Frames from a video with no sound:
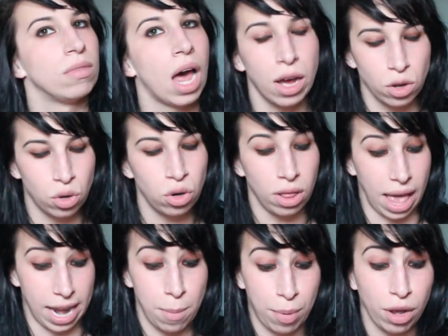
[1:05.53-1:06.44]
Not cool,
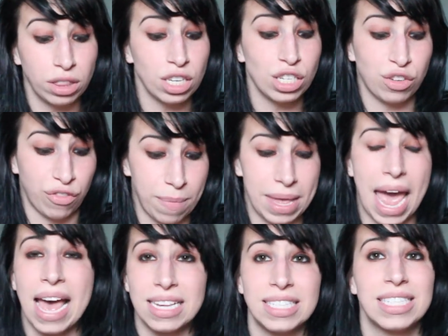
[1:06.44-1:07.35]
and I bought this from
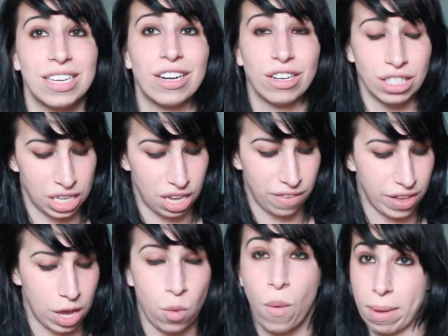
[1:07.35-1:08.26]
the As Seen on
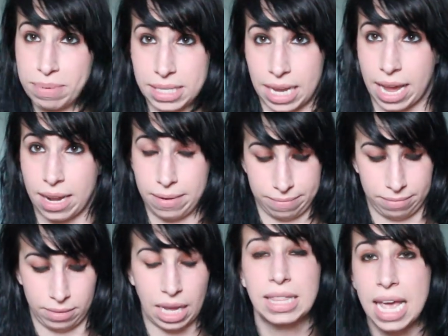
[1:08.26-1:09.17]
TV website.
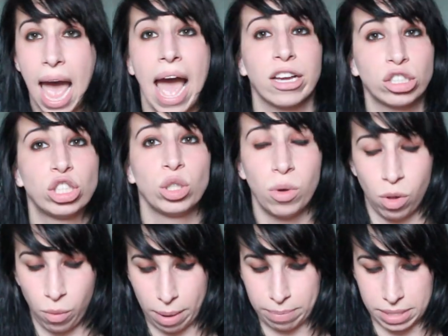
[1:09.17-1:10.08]
Like, the
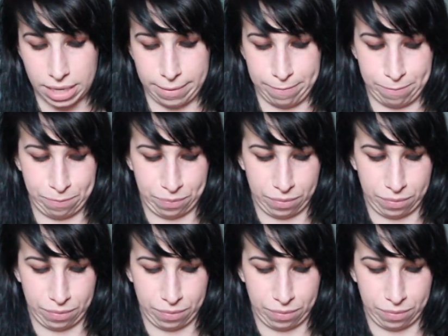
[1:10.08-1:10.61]
actual website.